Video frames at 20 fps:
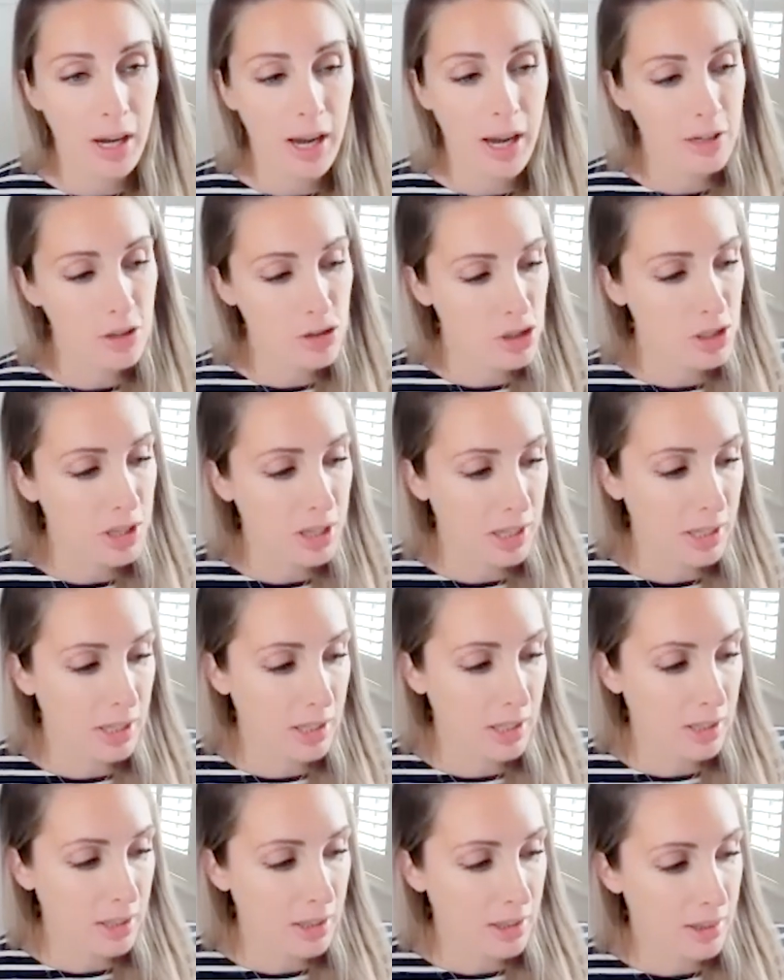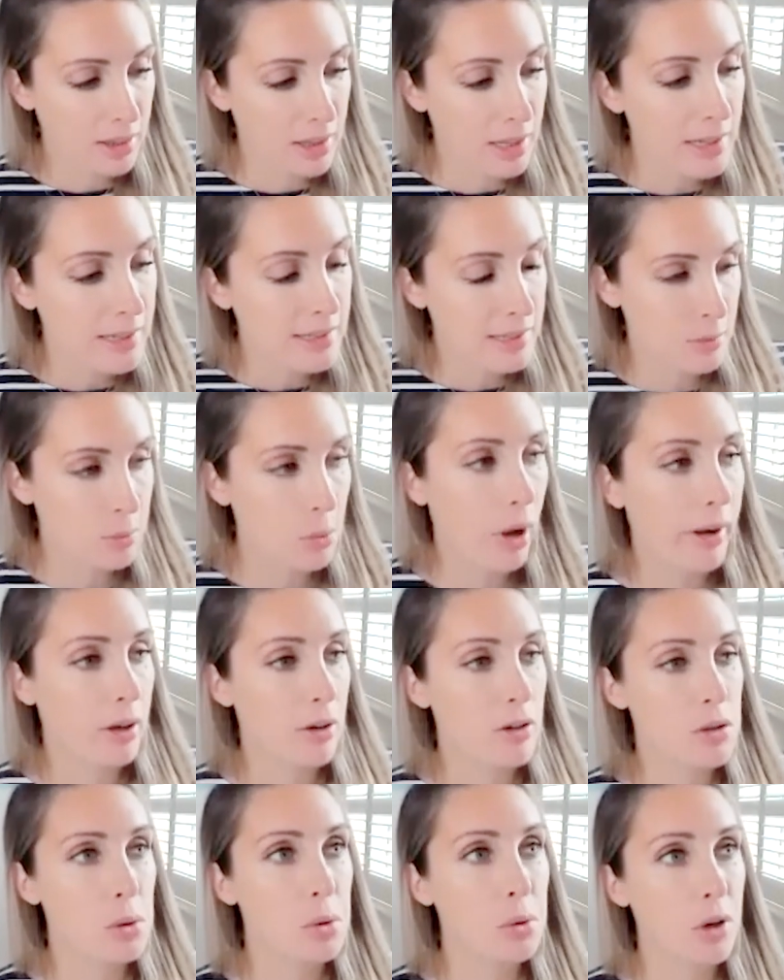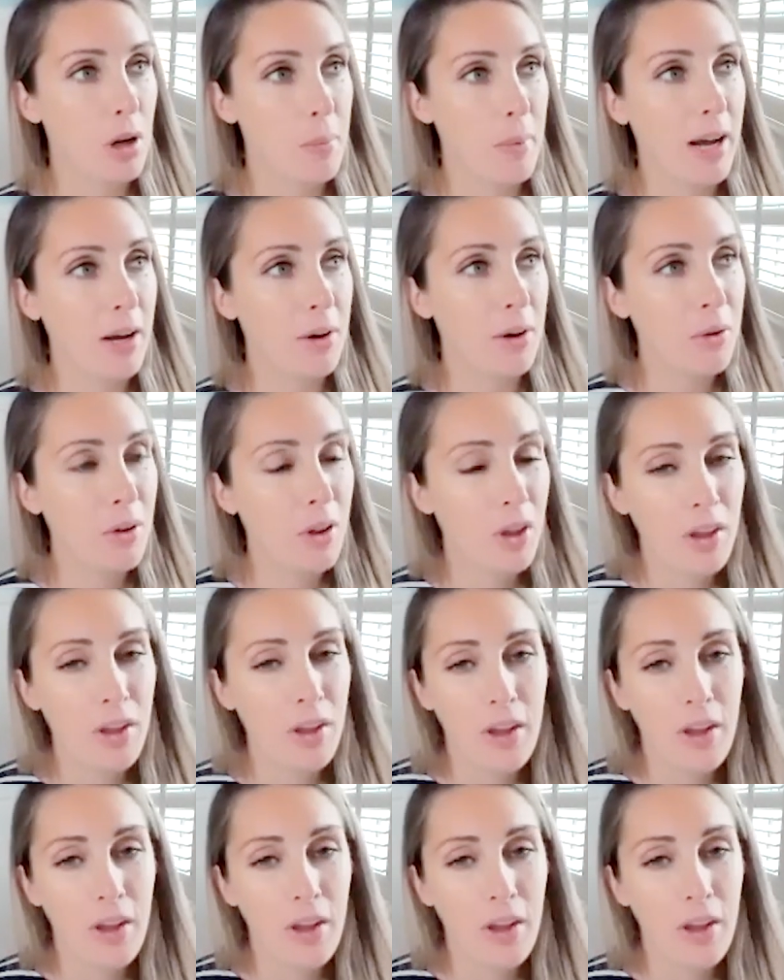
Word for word: actually, this is what I could talk about.